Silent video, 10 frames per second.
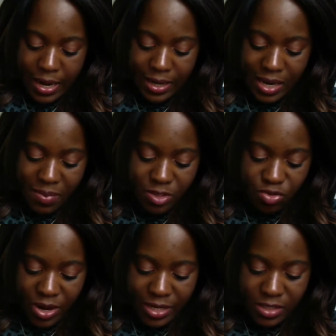a little bit
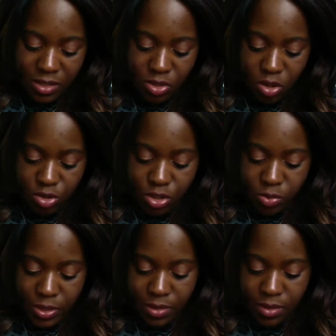dry to the touch as
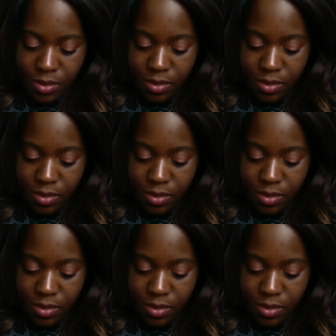well.